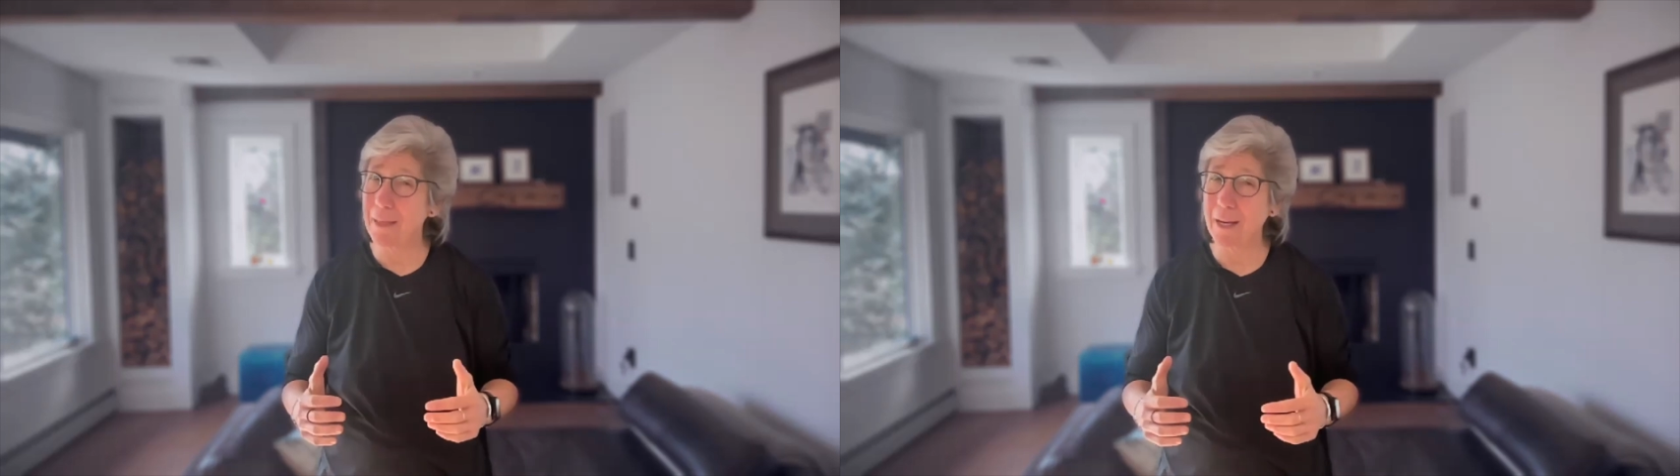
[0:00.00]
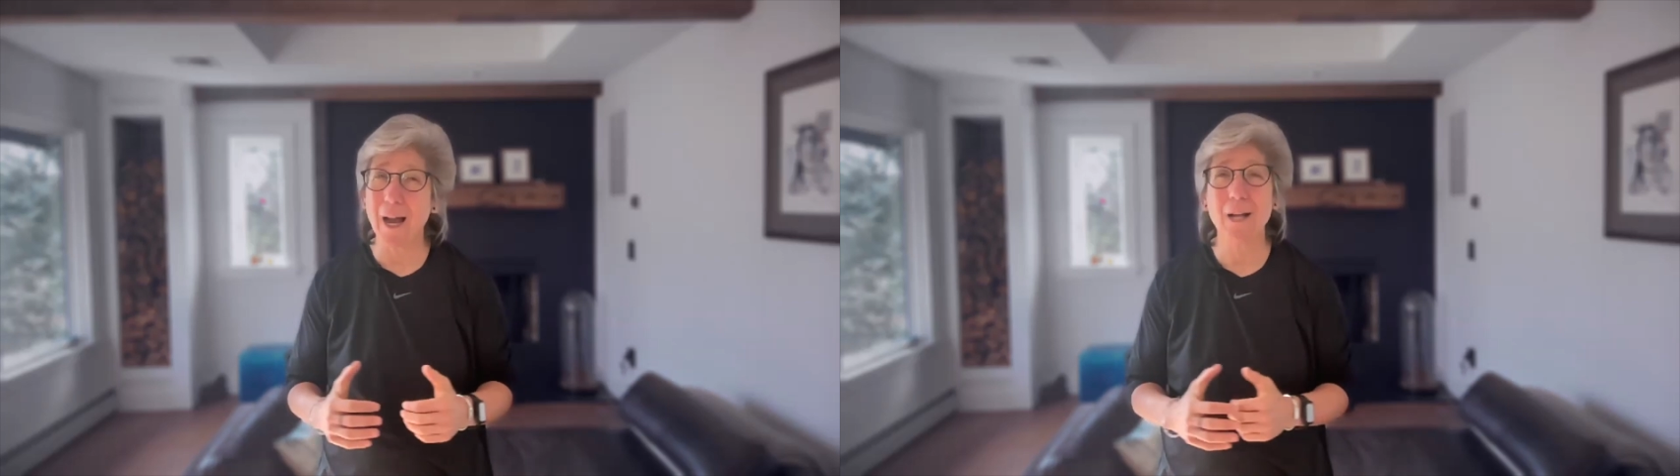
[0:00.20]

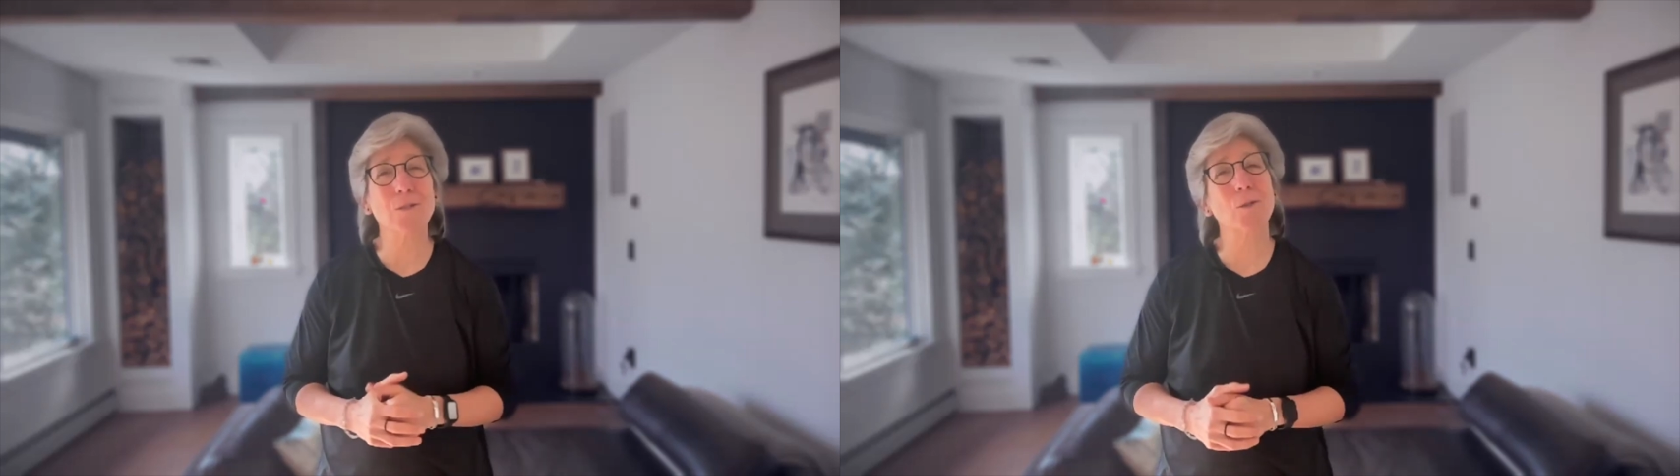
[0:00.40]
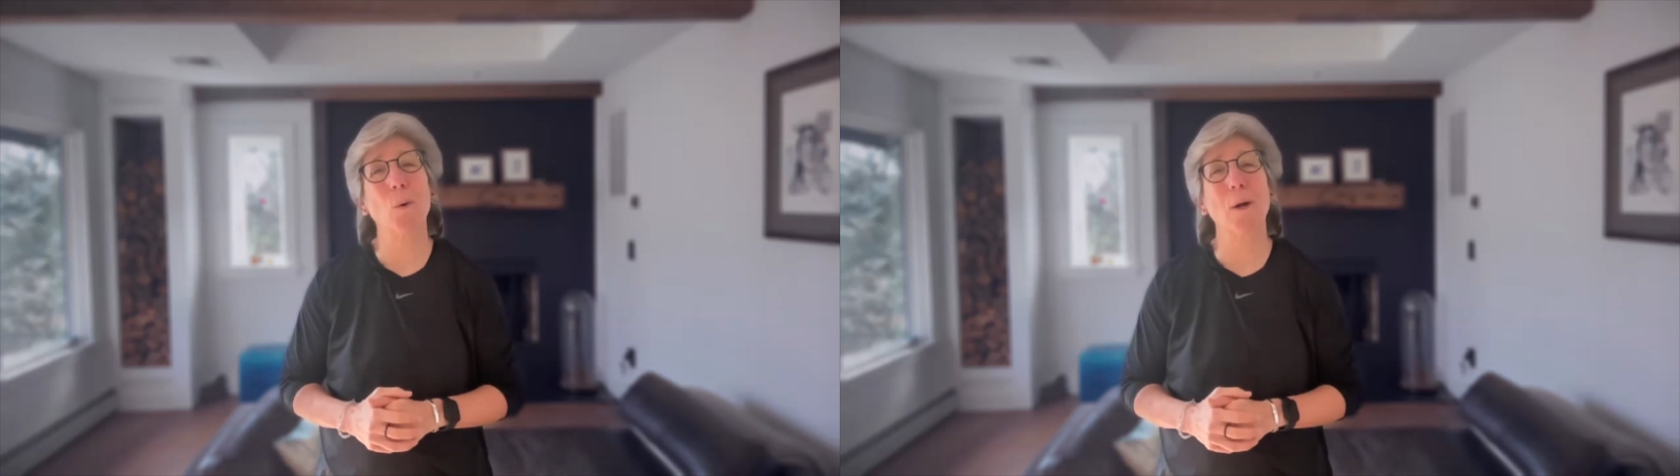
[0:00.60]

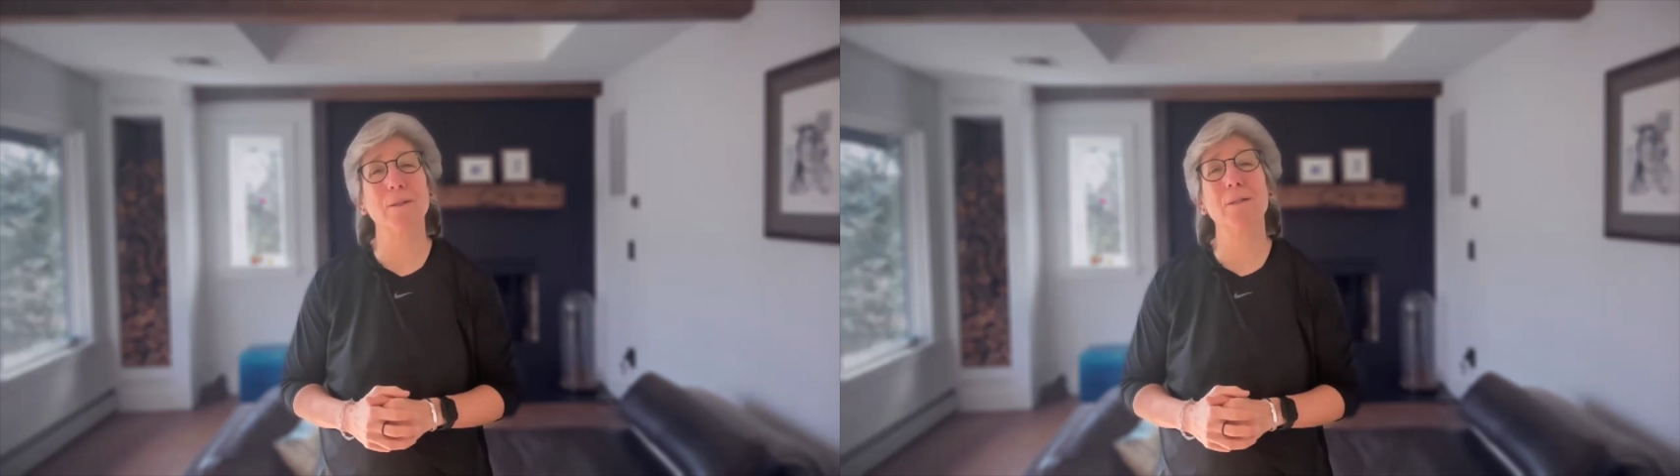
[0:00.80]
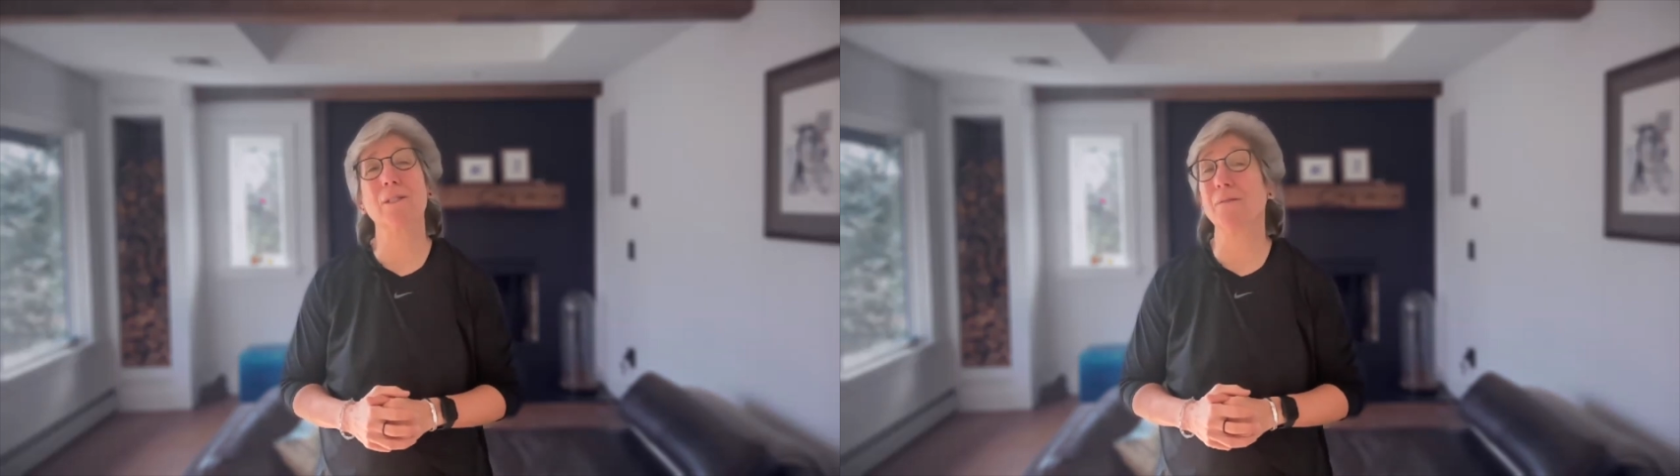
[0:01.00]

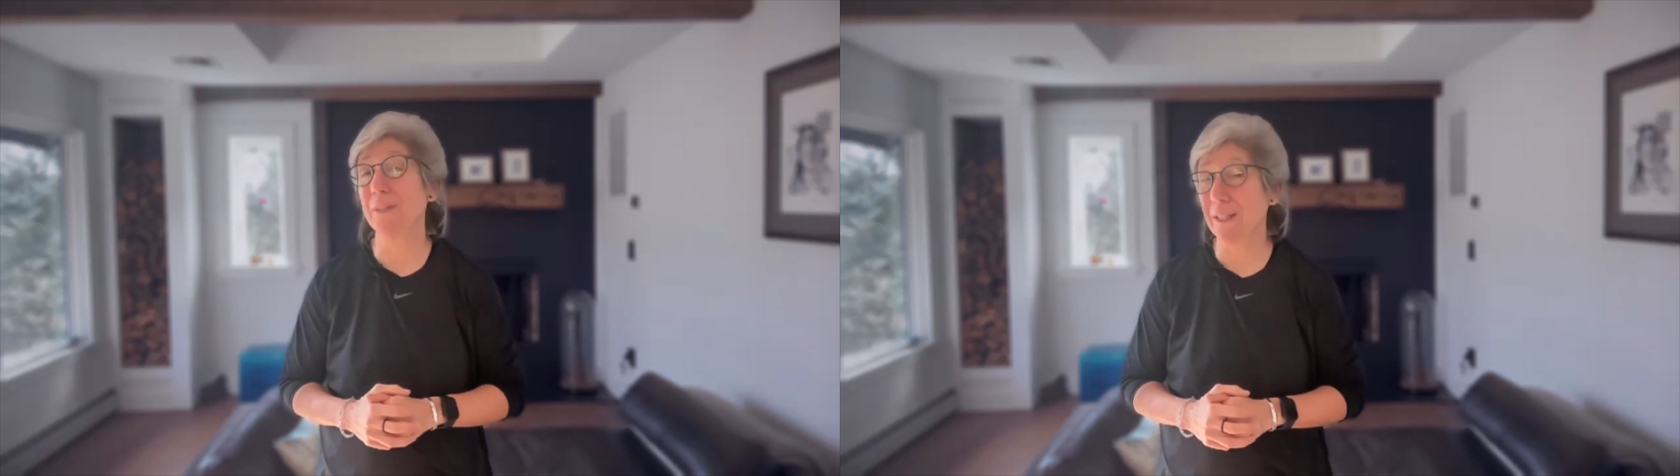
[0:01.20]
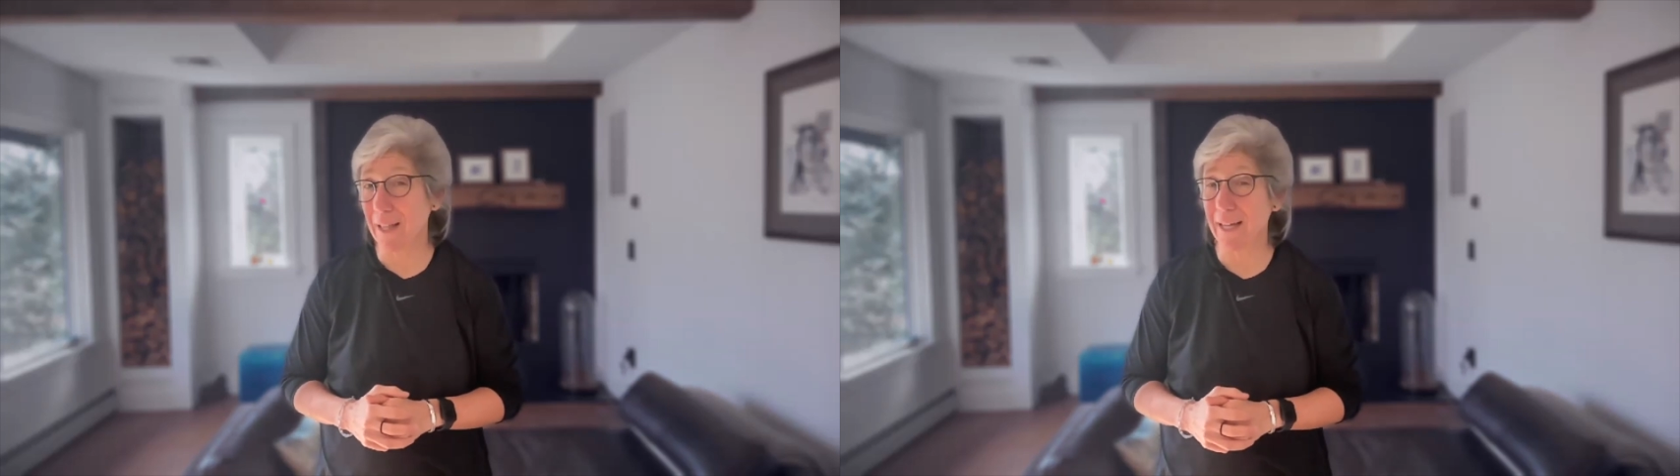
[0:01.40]
consequences of
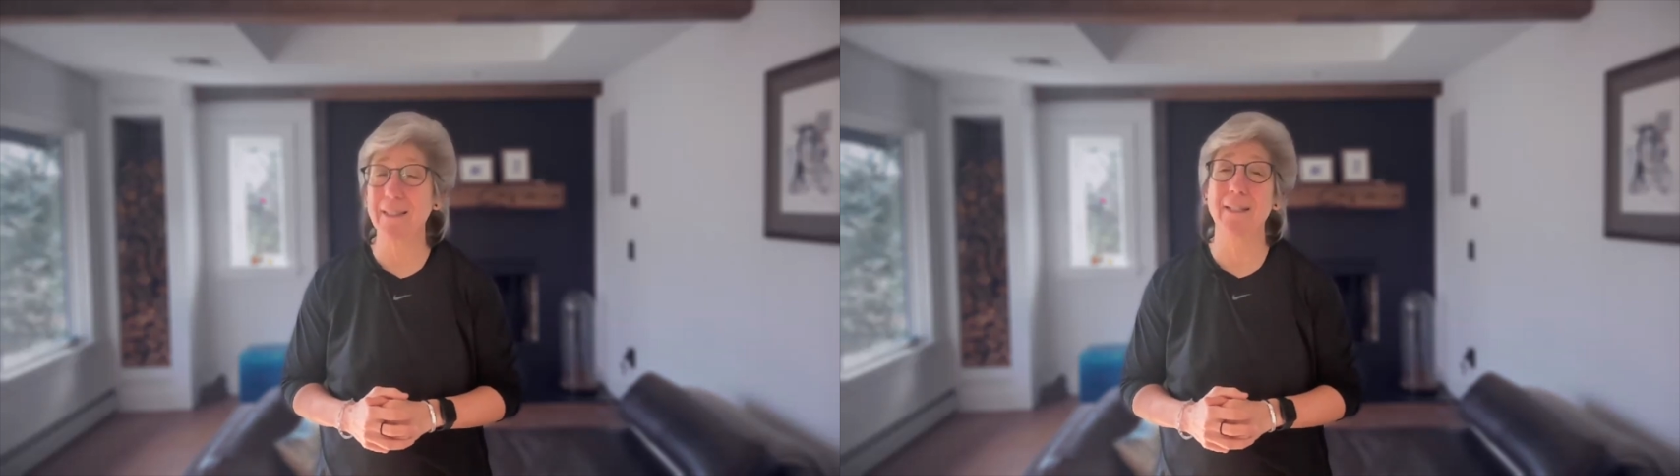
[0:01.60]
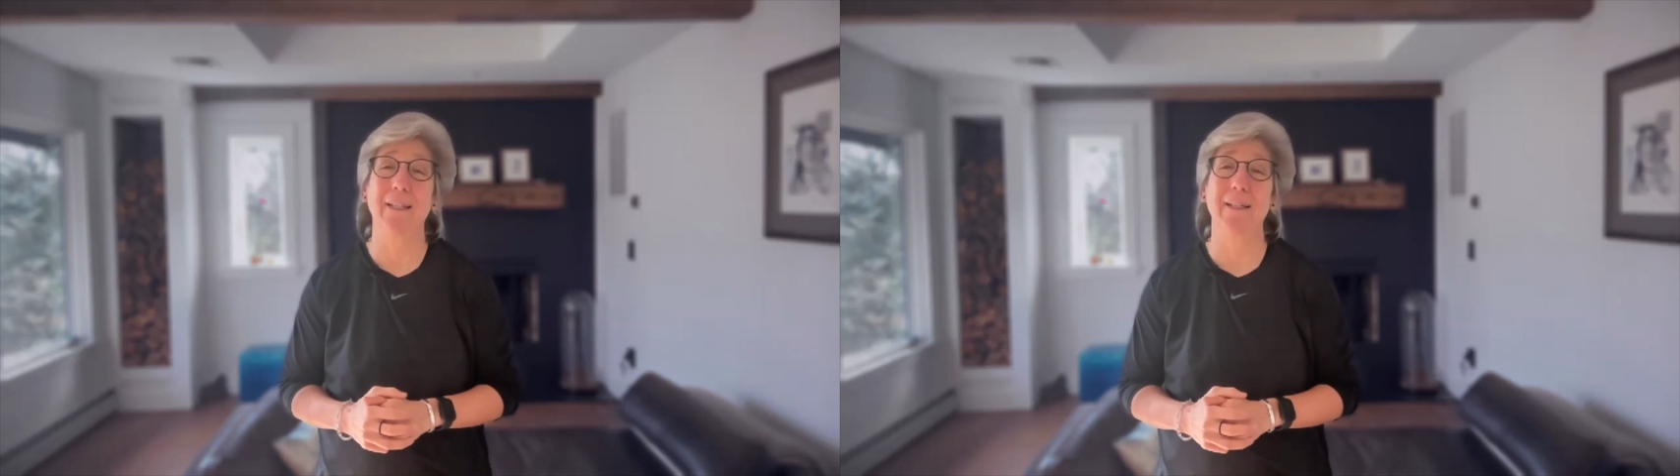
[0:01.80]

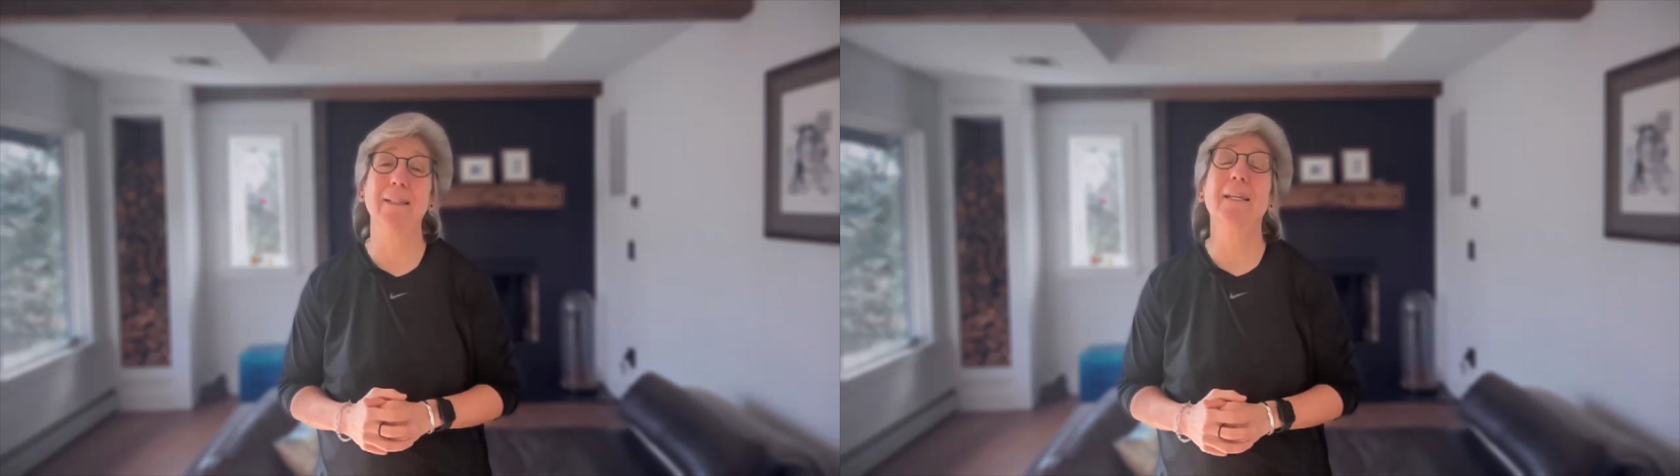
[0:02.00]
neglecting it